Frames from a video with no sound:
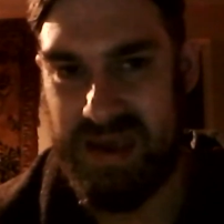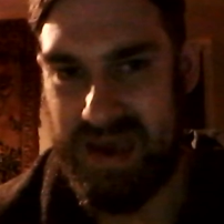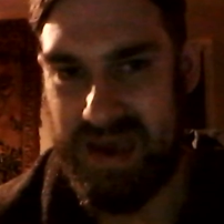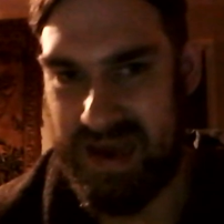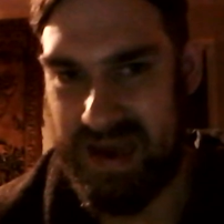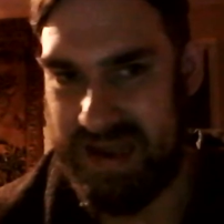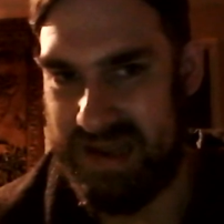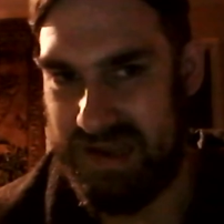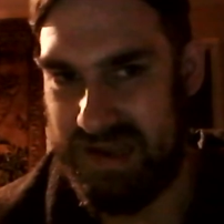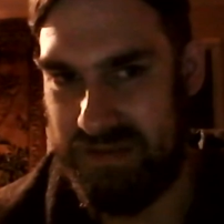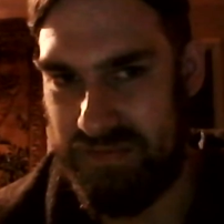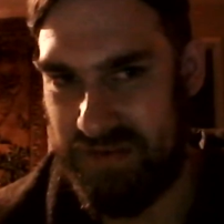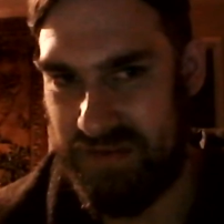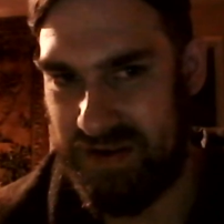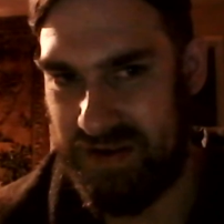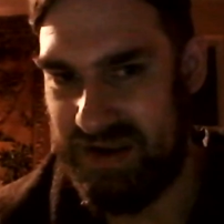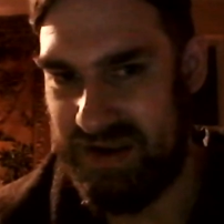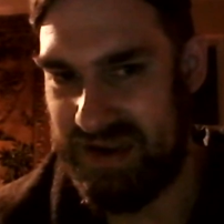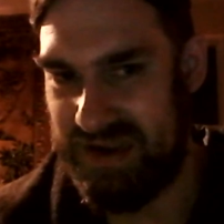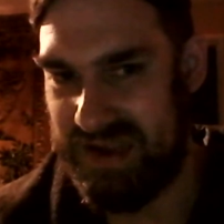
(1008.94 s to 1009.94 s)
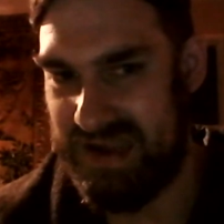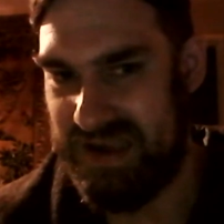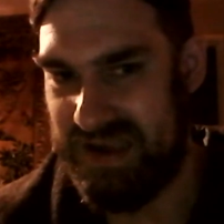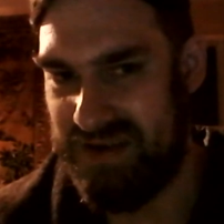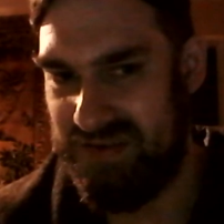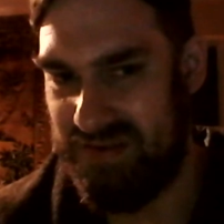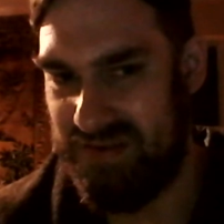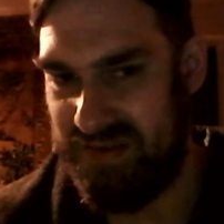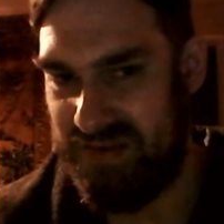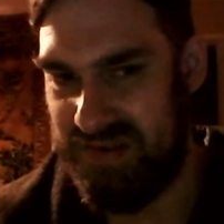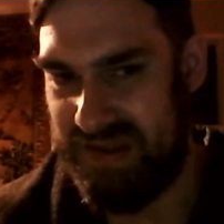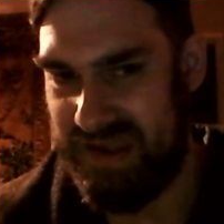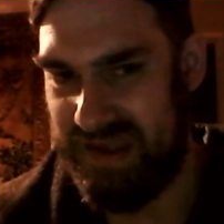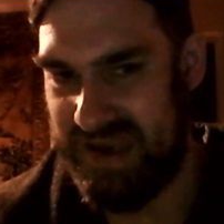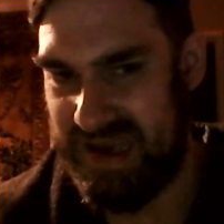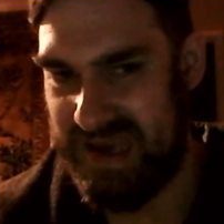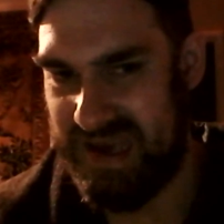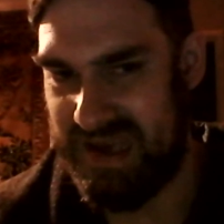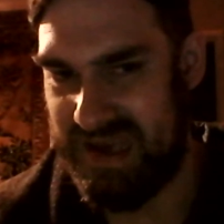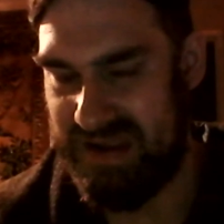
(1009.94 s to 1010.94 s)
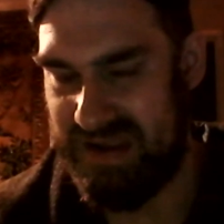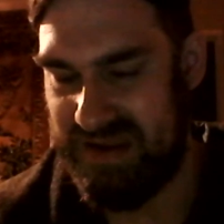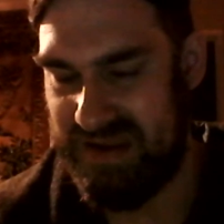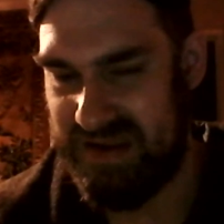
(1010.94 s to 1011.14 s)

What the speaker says: And they find out that